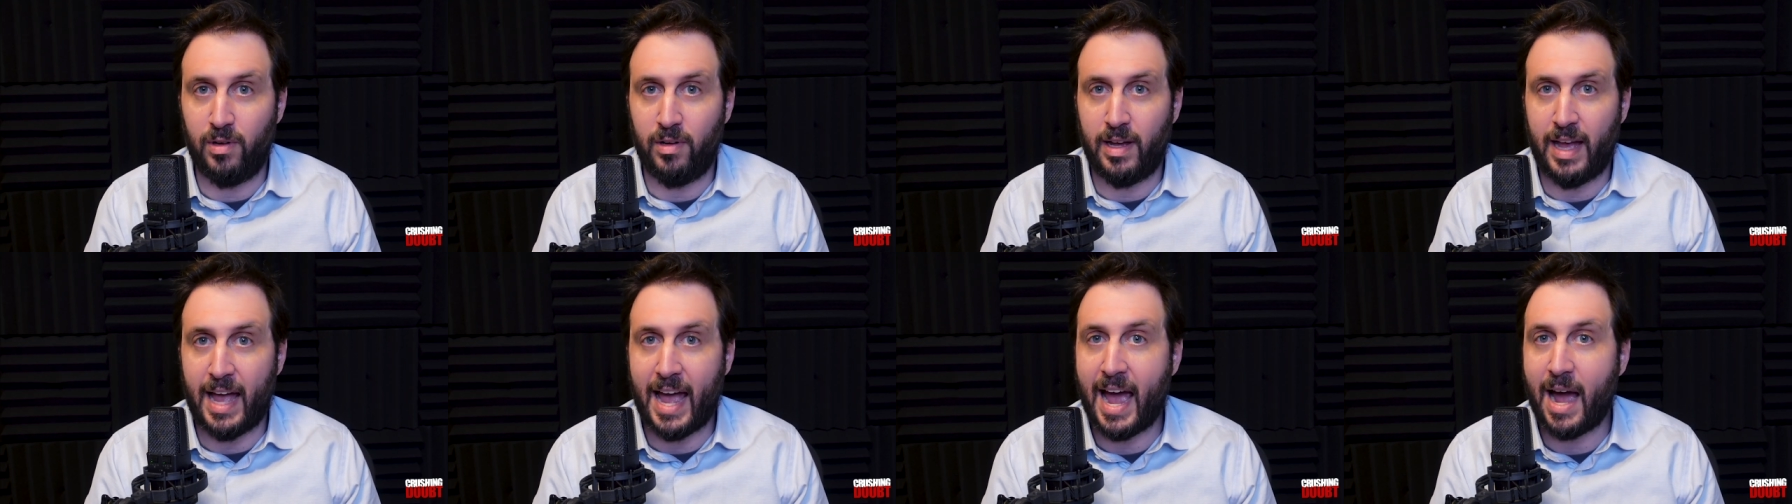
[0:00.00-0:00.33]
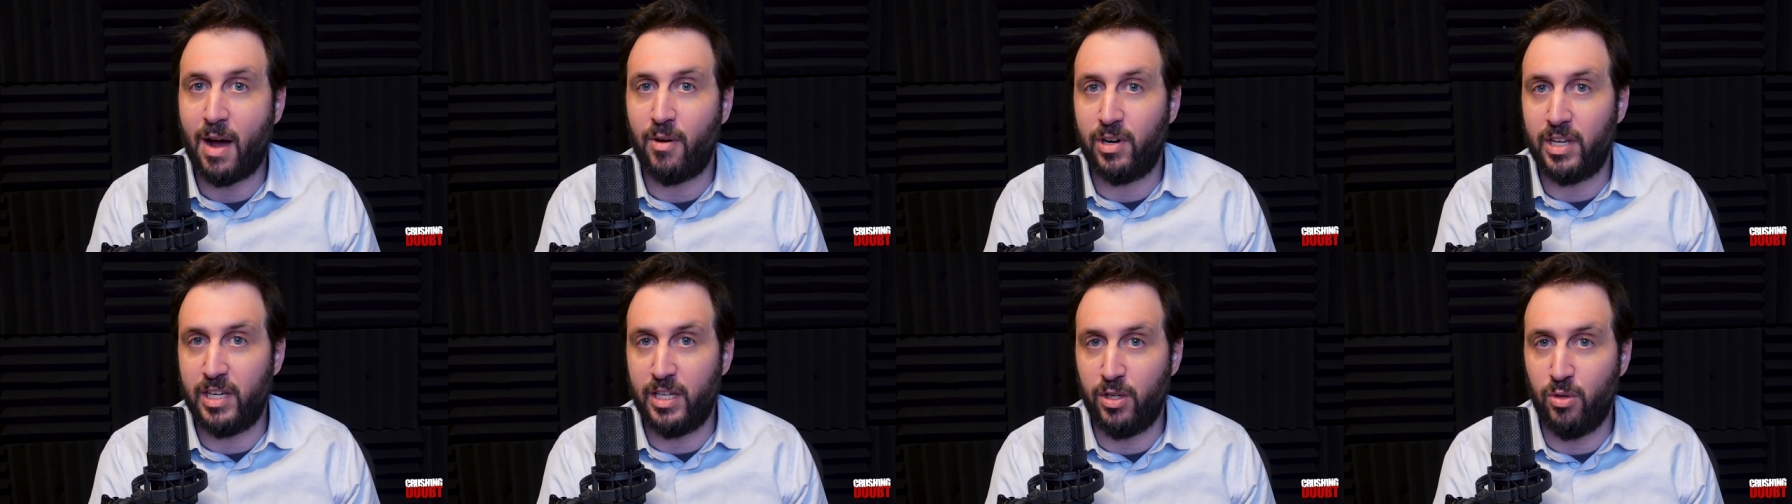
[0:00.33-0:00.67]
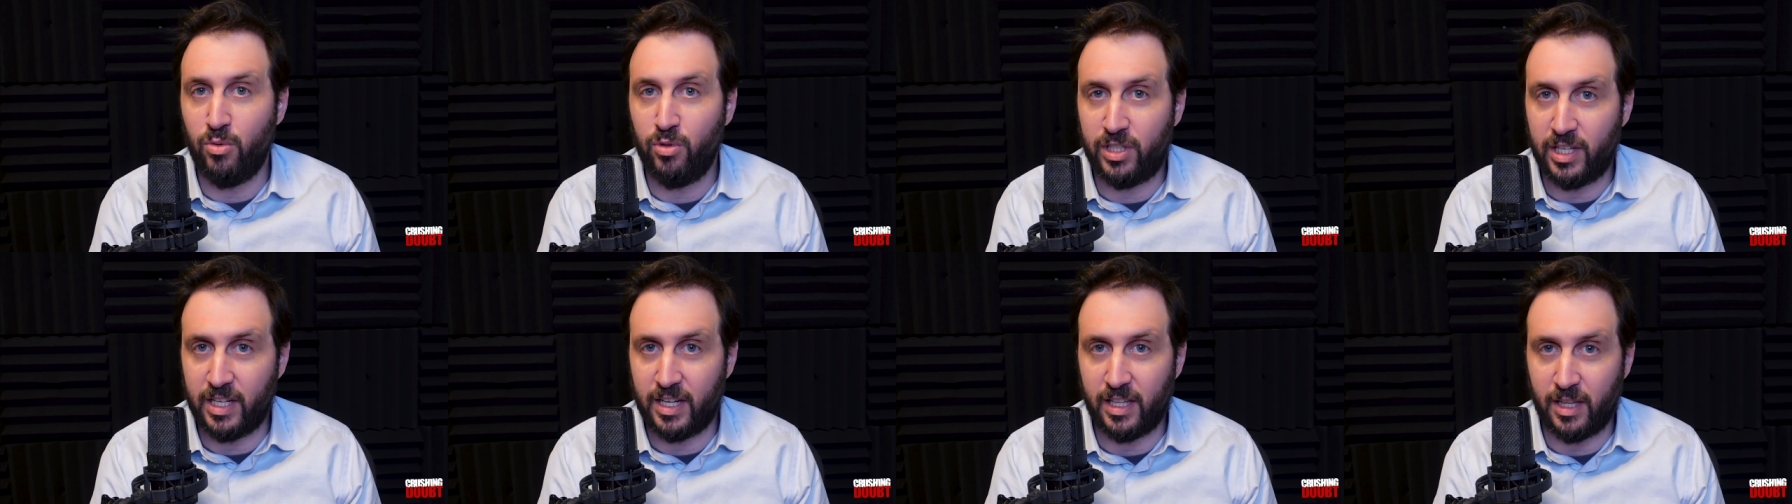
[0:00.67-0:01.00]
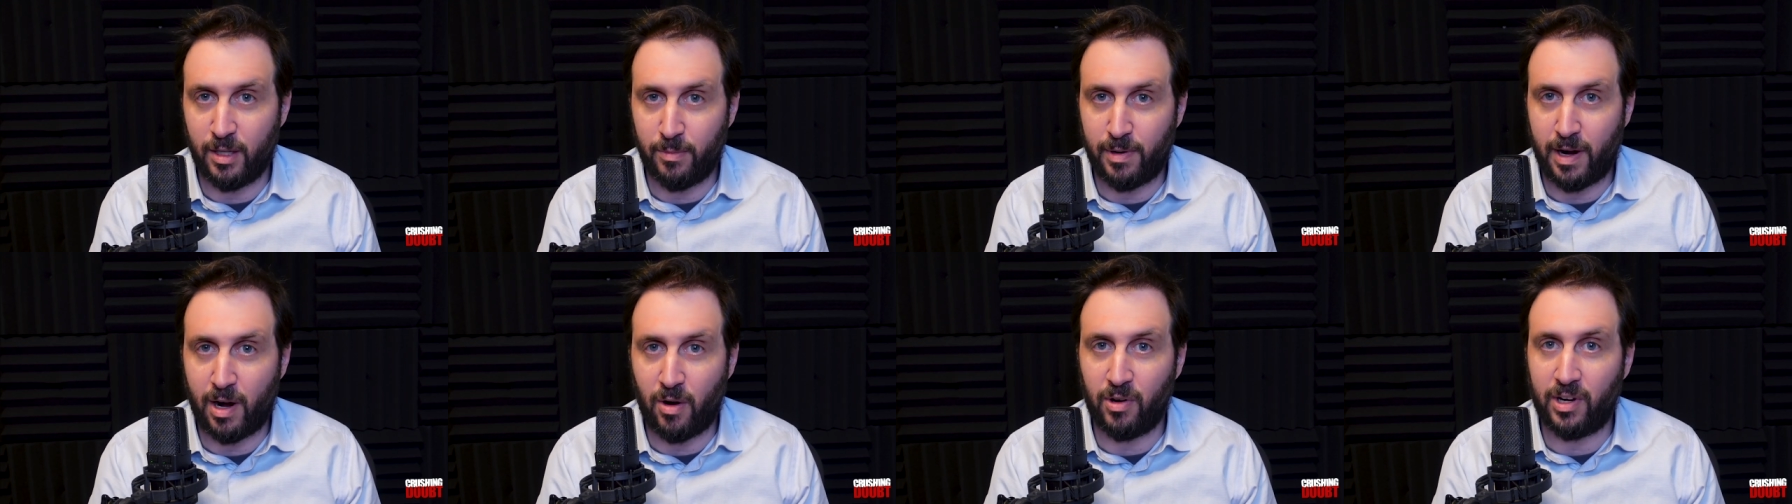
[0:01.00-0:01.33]
how to use it in
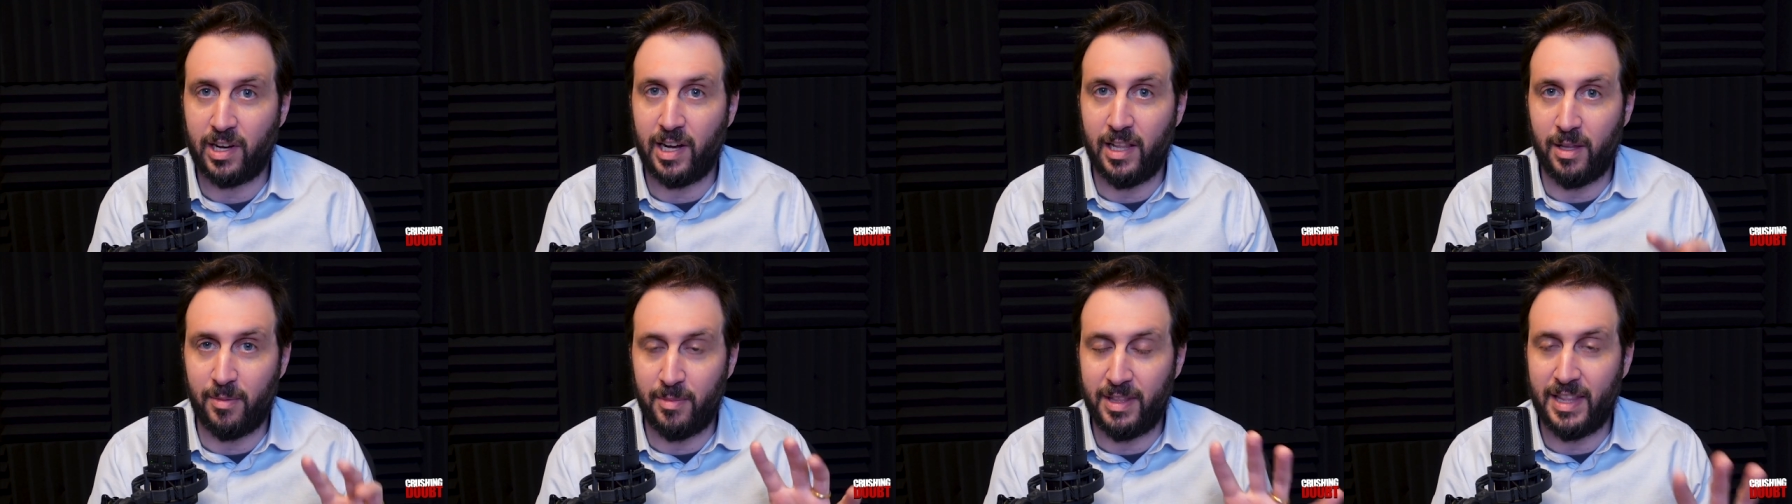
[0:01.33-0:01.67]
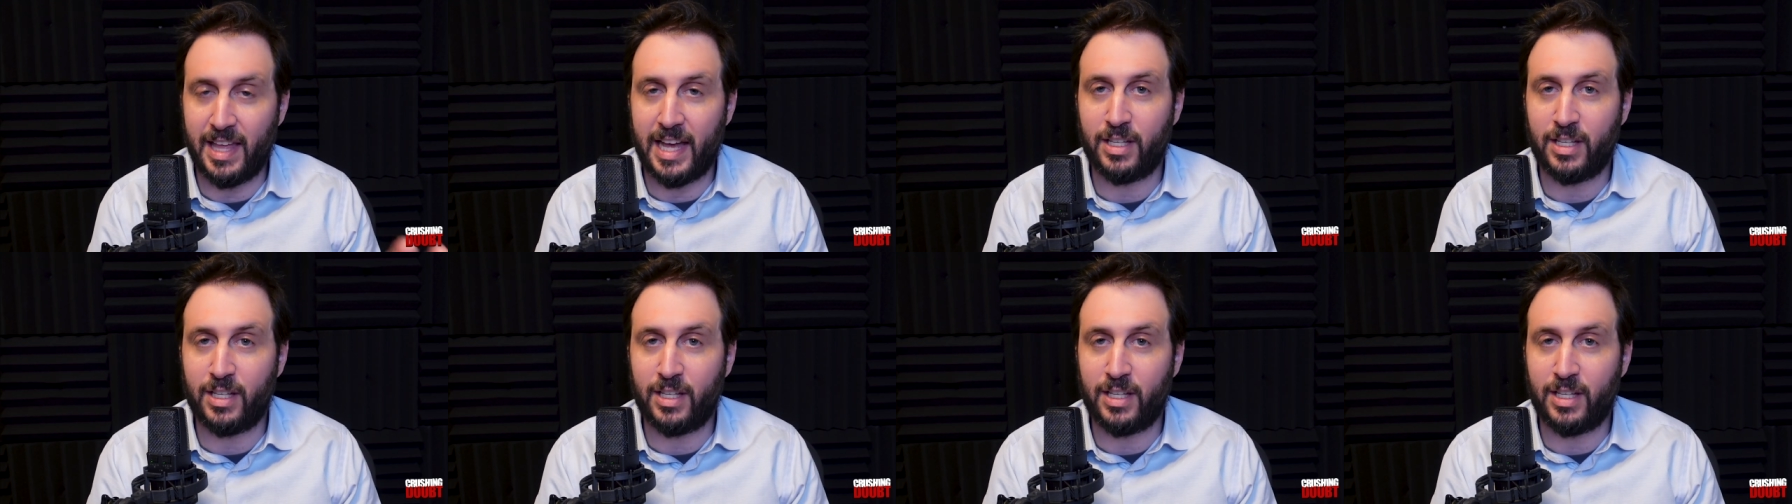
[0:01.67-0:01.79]
the power column, and